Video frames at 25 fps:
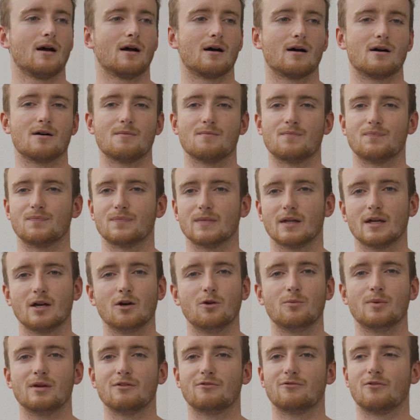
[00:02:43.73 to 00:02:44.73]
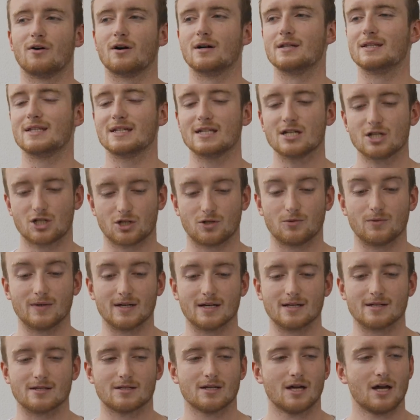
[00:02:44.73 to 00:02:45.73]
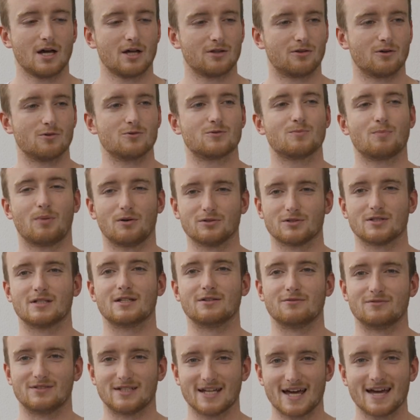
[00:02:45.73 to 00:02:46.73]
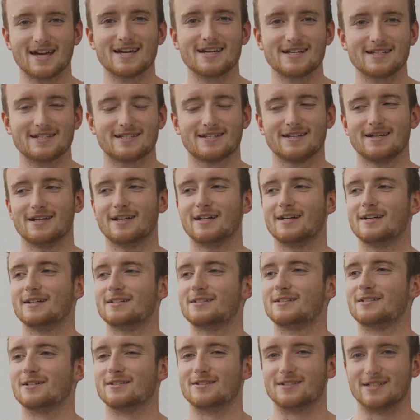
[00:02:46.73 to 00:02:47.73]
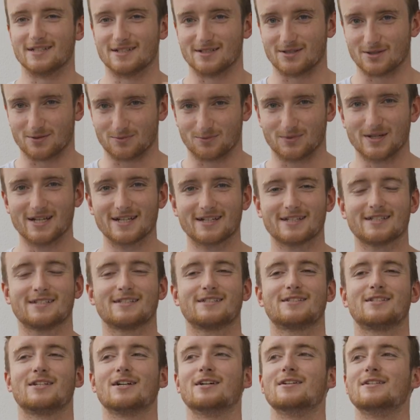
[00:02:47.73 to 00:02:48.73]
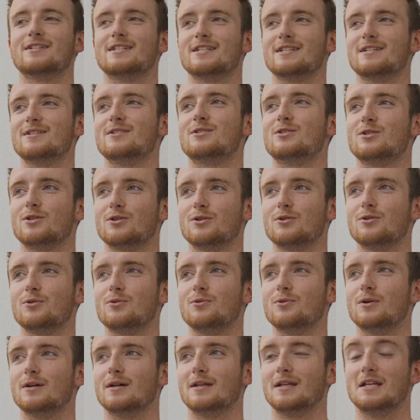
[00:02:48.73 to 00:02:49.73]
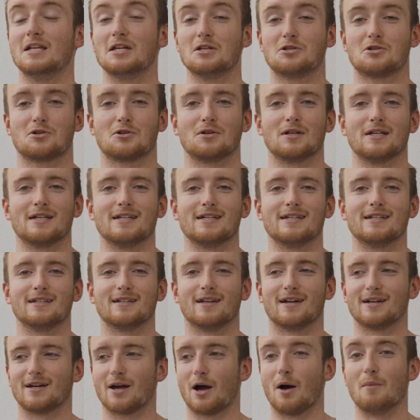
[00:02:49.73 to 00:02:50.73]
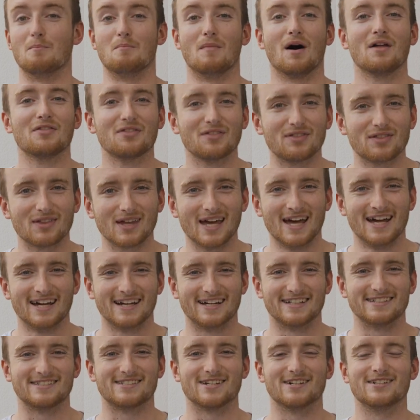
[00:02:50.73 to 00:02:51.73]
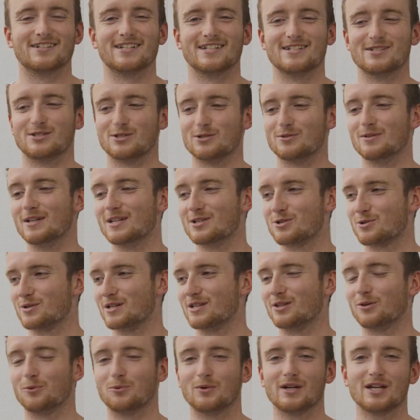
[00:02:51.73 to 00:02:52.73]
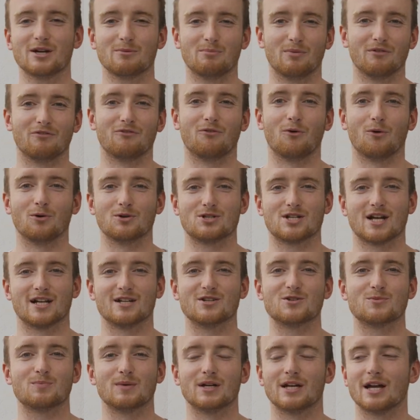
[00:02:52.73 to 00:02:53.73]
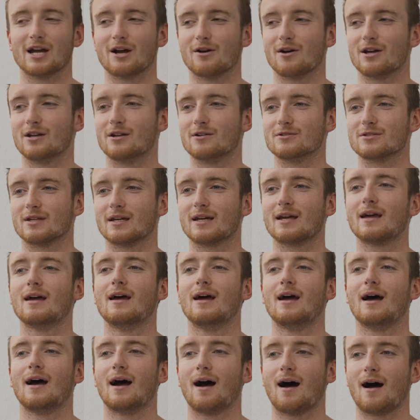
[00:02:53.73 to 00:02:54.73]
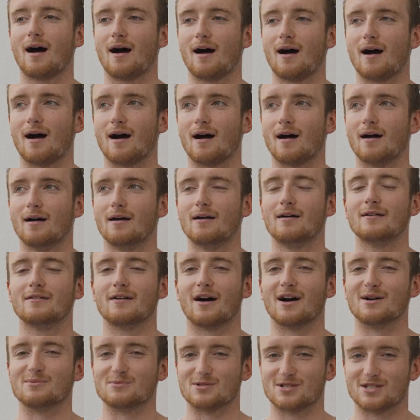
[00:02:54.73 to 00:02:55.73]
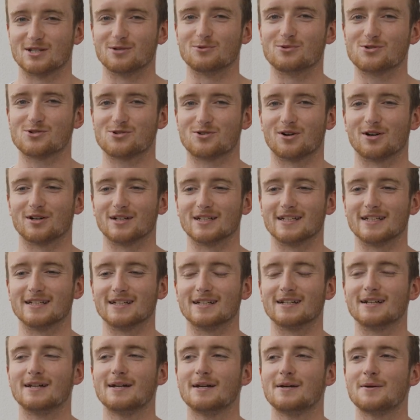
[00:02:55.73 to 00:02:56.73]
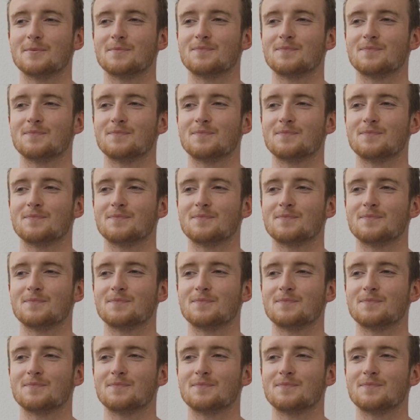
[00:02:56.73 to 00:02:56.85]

It'll be fine. The issue is those positive days turned into weeks, turned into literally like a month, and turned into literally the week before Challenge Peguera, and I was like, I'm still struggling.